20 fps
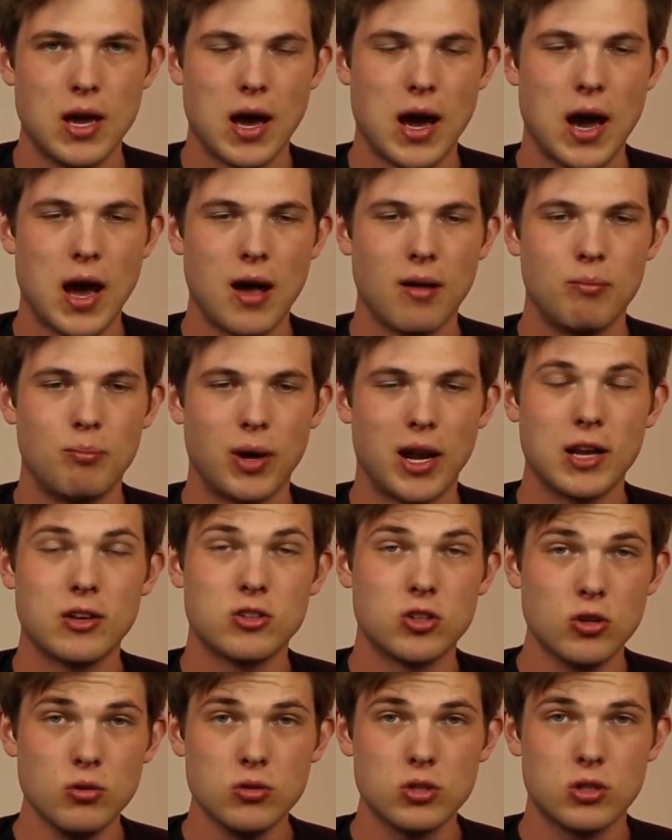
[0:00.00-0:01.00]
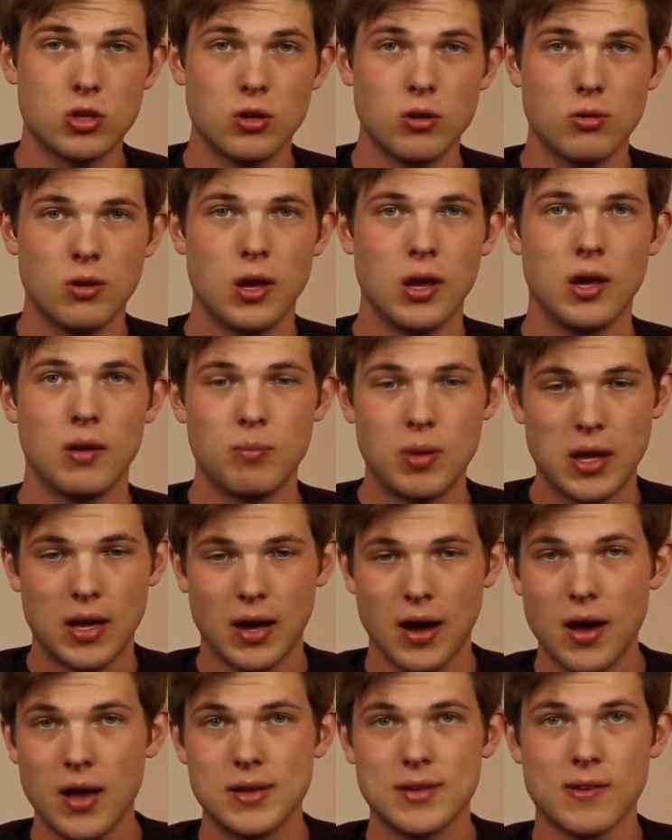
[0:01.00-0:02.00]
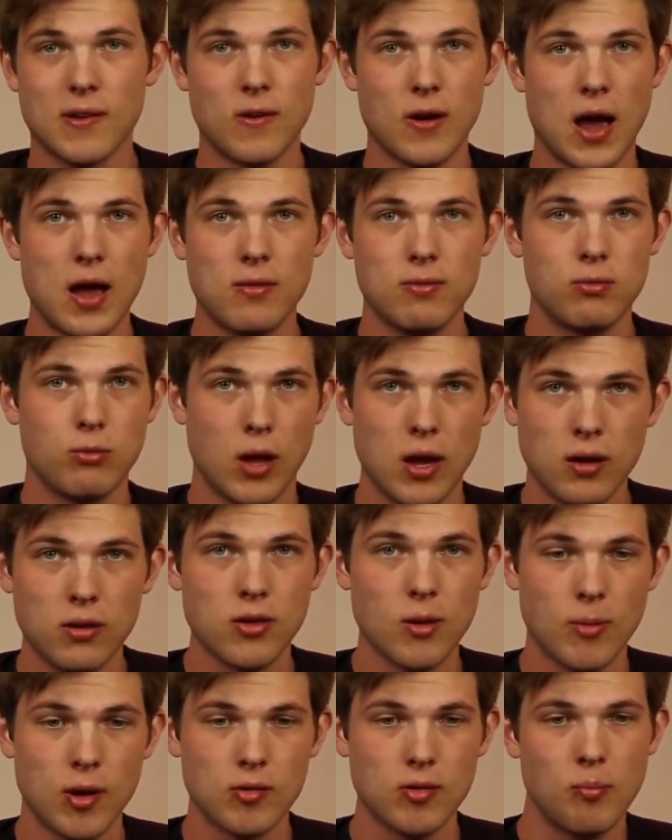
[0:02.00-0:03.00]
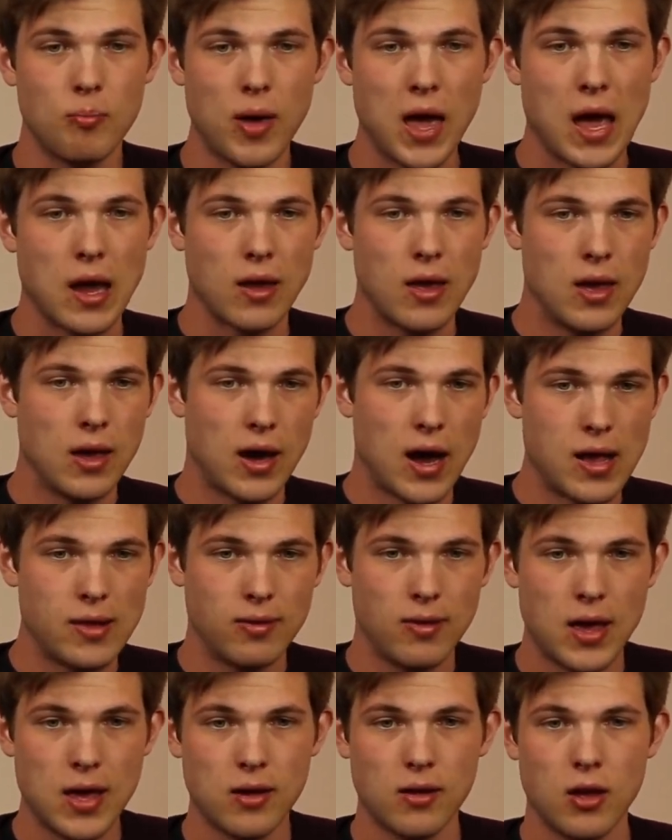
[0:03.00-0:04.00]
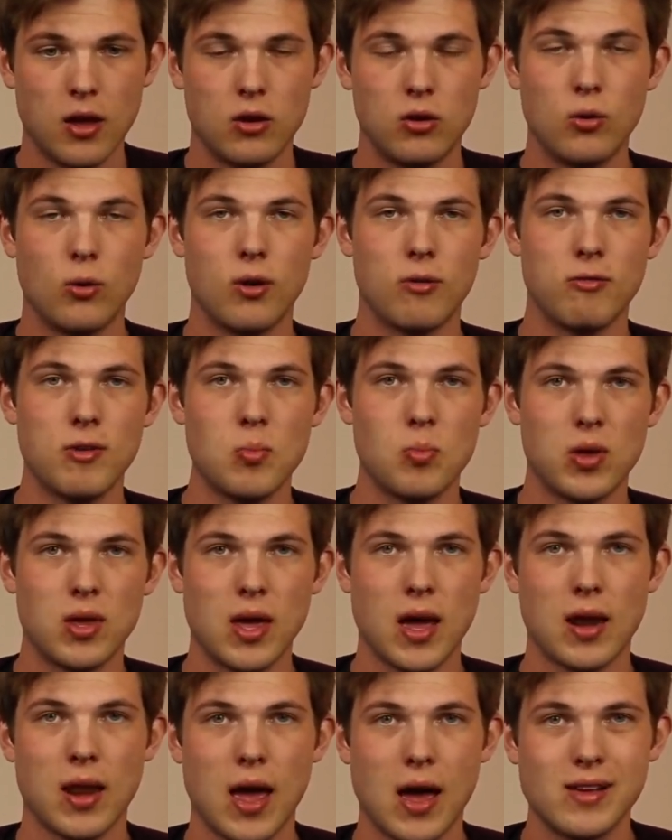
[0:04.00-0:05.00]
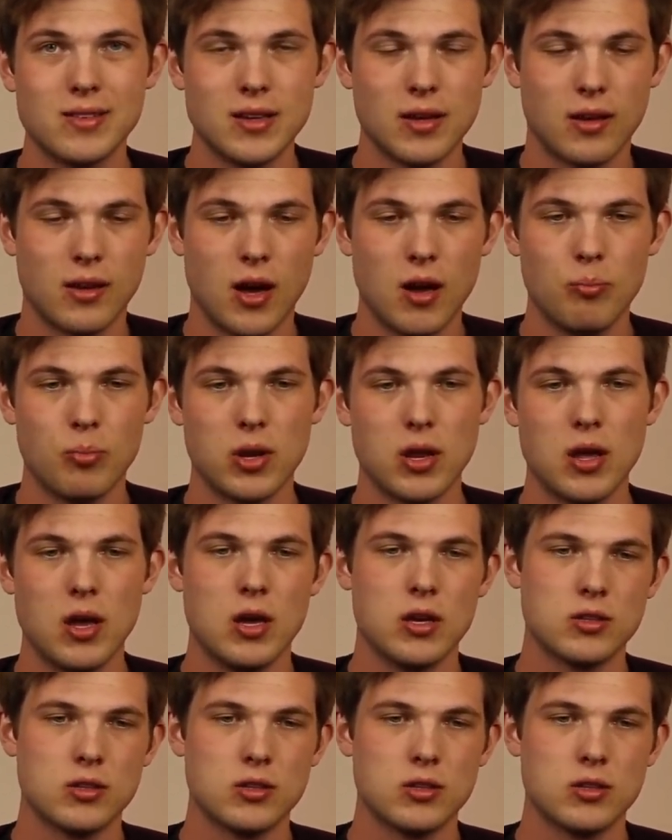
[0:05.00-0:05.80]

But I choose to because I like them as a bank. I like NordVPN as a company.